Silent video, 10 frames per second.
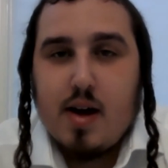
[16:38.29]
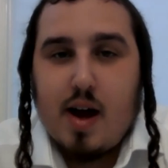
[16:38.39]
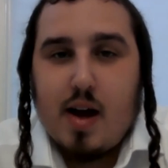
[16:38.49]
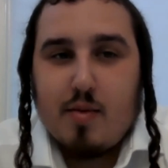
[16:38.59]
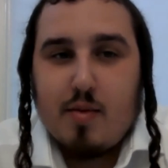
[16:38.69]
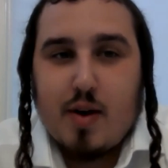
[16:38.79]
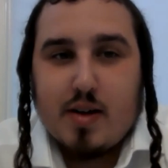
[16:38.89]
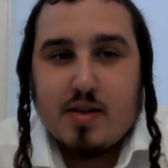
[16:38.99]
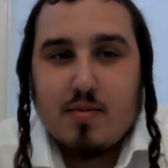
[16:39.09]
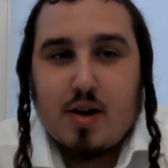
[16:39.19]
and we
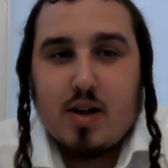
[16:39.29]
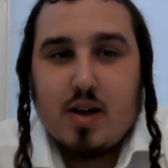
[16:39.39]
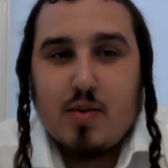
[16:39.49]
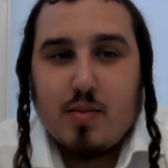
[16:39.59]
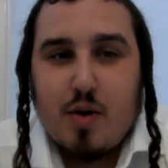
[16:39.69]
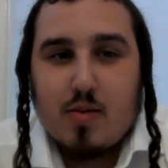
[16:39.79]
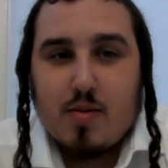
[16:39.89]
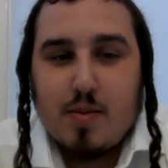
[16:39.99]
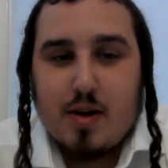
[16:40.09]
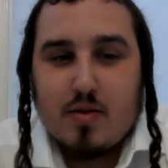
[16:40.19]
raised some money. We bought him
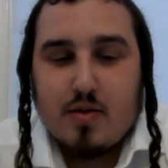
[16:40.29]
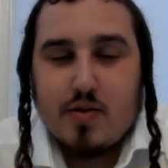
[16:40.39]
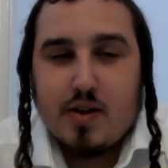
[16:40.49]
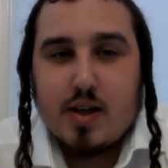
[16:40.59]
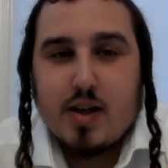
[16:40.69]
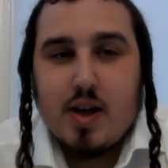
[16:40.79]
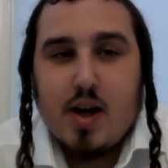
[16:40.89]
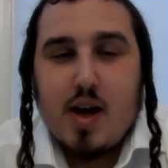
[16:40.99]
a pair of tefillin.